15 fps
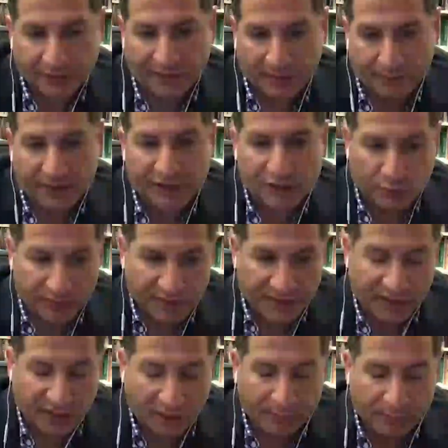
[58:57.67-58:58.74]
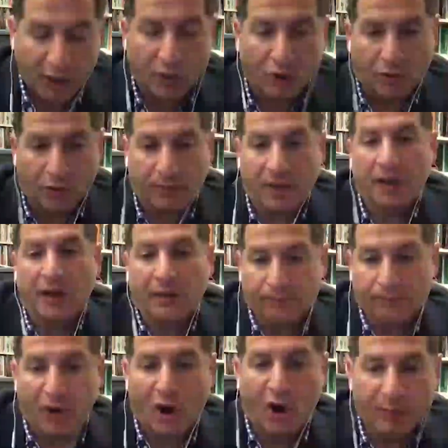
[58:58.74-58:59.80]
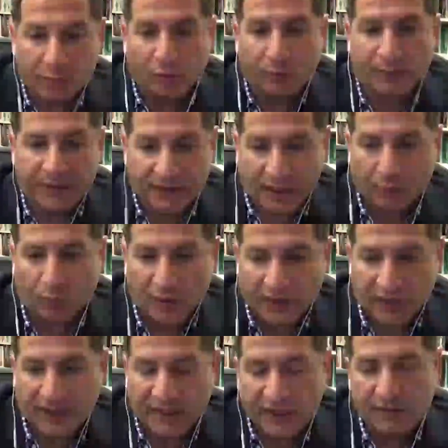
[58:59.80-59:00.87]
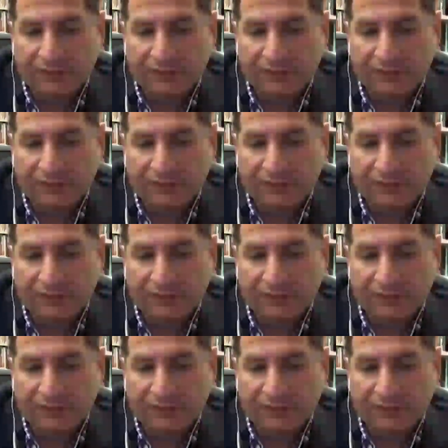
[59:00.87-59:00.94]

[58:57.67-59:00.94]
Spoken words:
them is when they come home, Bowman will become one of the key